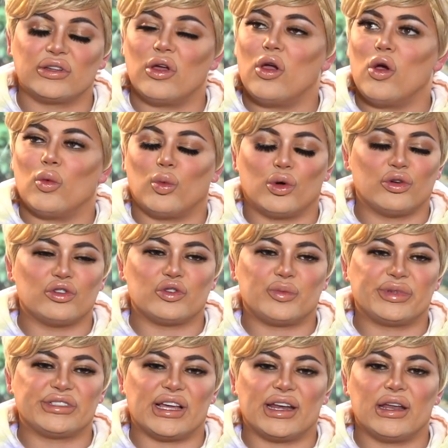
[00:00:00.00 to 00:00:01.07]

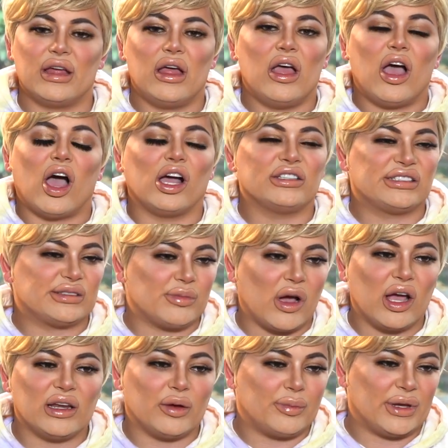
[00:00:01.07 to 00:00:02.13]
100%. I
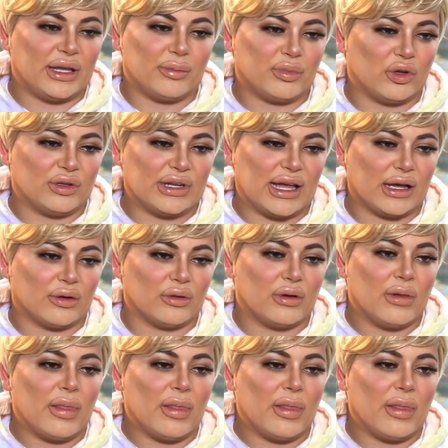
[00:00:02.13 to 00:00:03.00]
smile at people now.